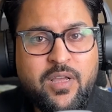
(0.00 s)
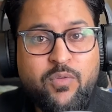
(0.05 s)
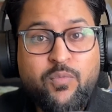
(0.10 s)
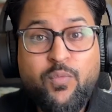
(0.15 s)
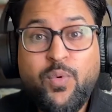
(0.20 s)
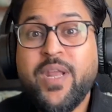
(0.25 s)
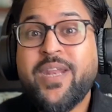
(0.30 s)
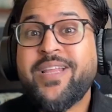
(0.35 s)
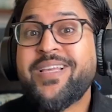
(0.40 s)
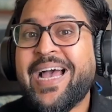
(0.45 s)

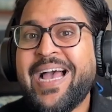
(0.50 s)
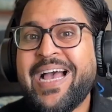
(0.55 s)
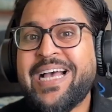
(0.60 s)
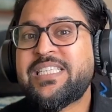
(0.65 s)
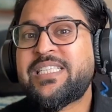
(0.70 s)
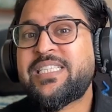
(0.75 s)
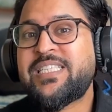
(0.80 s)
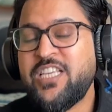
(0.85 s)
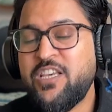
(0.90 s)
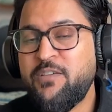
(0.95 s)

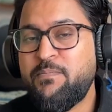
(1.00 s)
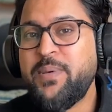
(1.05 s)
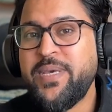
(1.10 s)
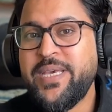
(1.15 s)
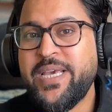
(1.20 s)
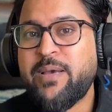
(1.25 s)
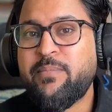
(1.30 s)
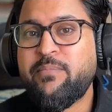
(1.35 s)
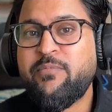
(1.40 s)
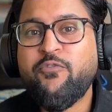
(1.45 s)
whereas
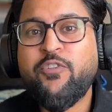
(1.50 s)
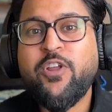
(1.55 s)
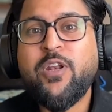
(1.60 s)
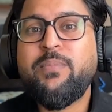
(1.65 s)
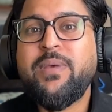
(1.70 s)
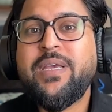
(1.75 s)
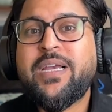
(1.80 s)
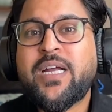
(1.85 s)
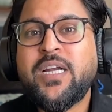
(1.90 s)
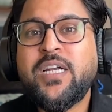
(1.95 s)
CPM will
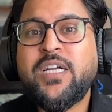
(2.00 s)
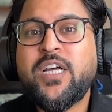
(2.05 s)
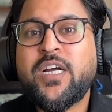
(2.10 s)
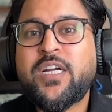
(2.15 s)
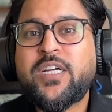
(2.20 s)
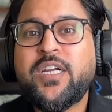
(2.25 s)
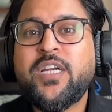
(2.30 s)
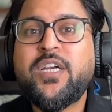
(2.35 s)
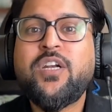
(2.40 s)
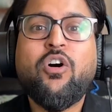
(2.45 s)
be
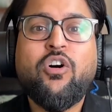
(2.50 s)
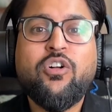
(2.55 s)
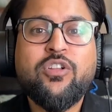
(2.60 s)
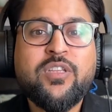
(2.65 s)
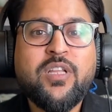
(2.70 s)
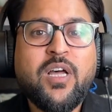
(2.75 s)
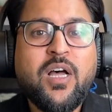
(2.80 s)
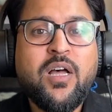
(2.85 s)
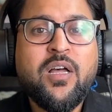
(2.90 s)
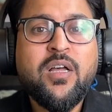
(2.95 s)
conducted
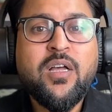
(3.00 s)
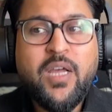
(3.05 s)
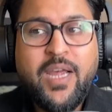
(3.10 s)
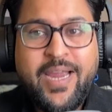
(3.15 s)
on the